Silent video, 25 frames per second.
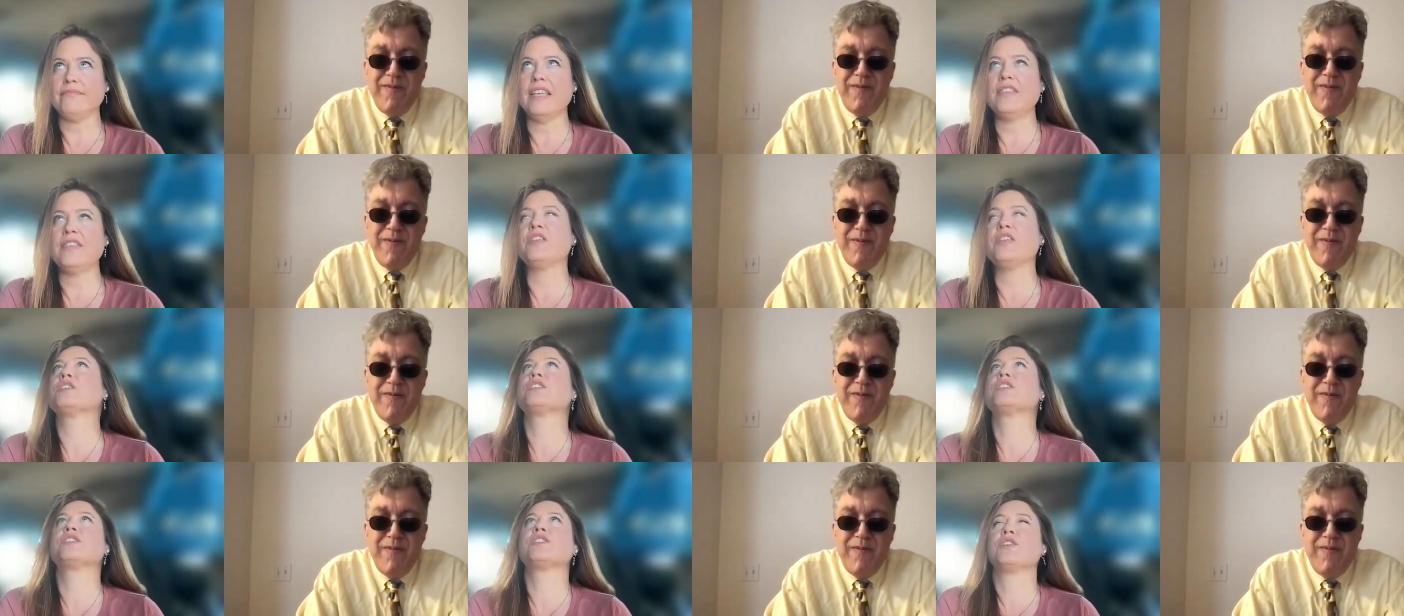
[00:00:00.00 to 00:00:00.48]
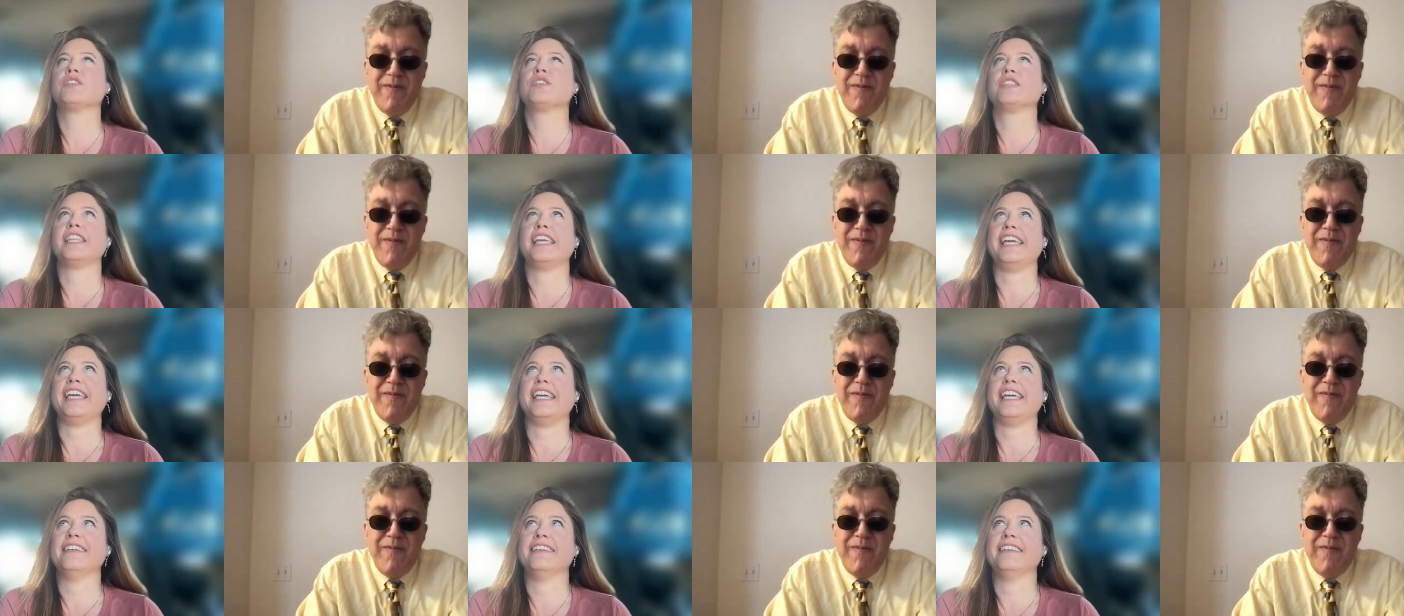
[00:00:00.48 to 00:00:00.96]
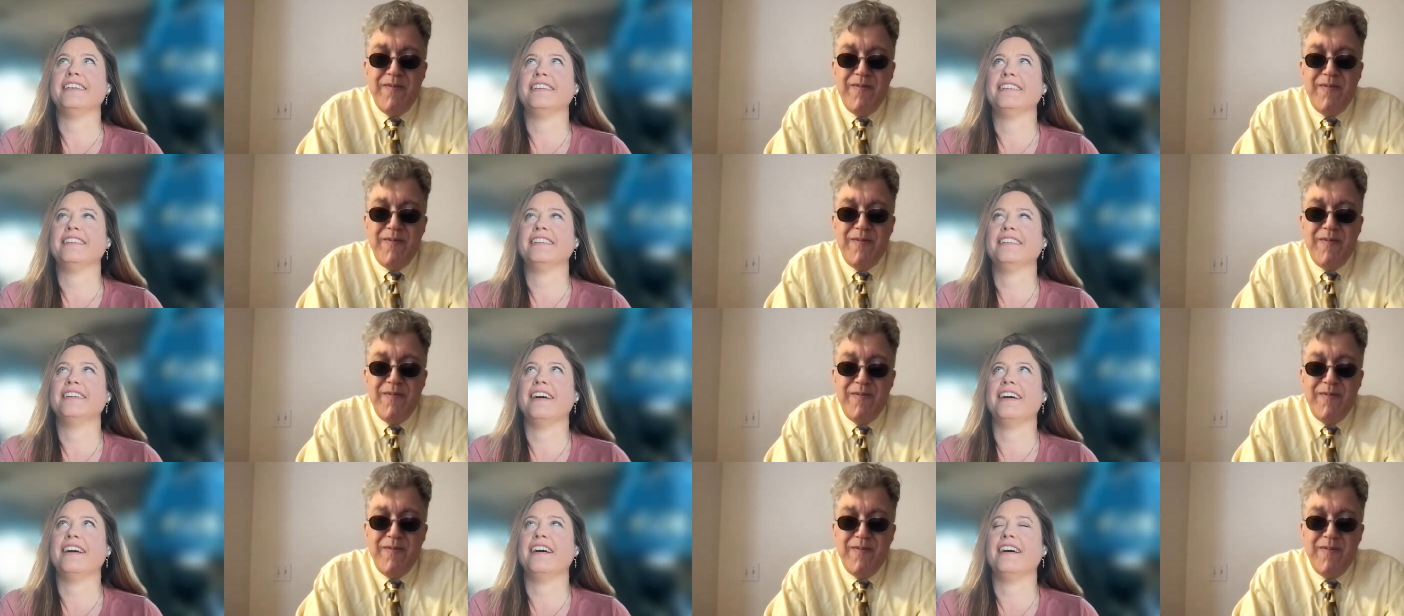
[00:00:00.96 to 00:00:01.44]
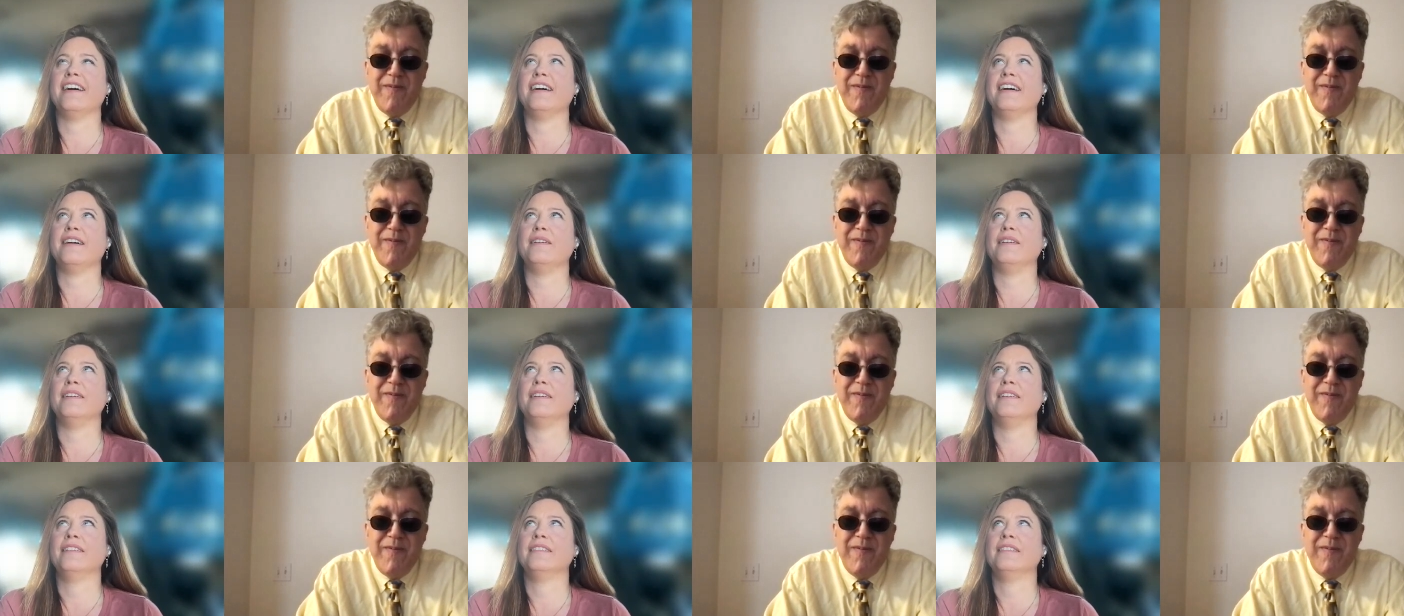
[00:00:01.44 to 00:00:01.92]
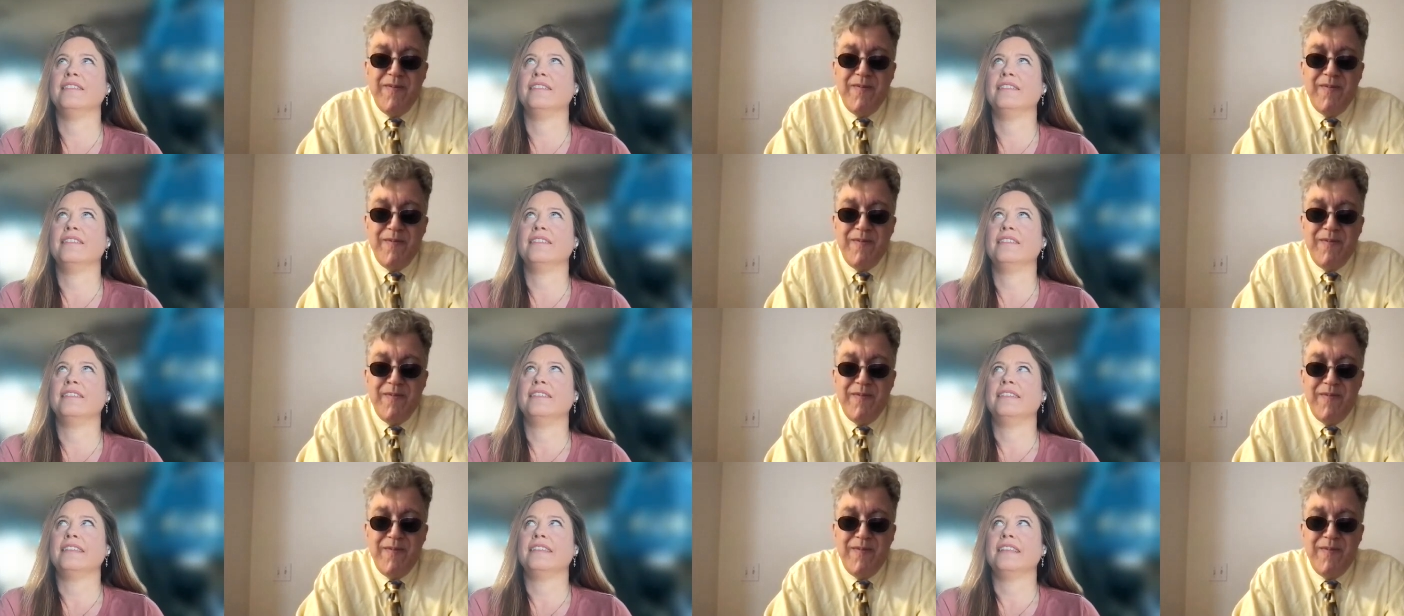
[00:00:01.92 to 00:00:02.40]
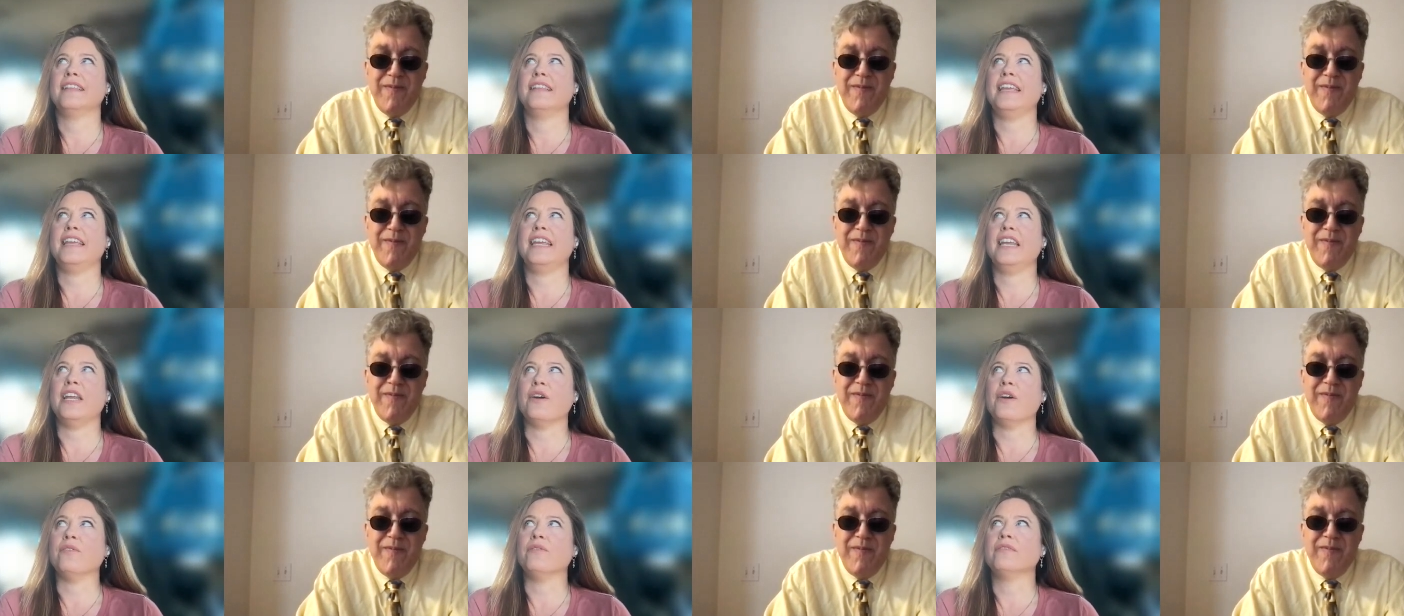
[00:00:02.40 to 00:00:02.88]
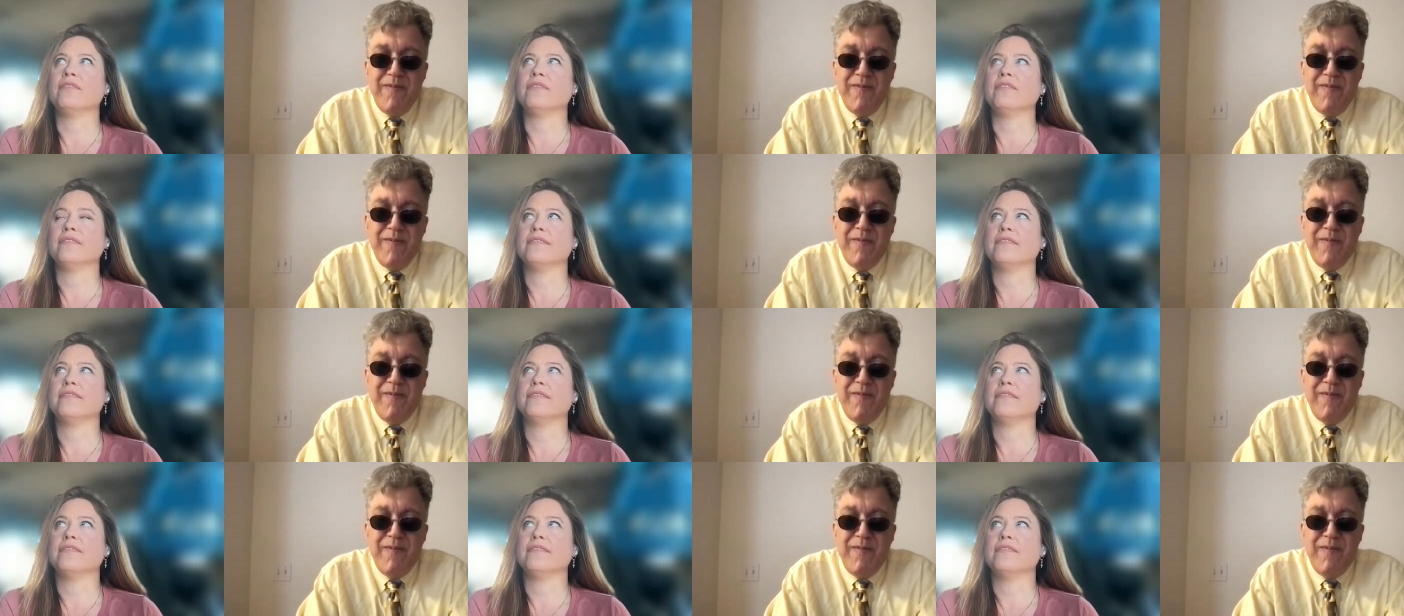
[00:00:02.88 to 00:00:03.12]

Speaker 1: there's certainly uh you know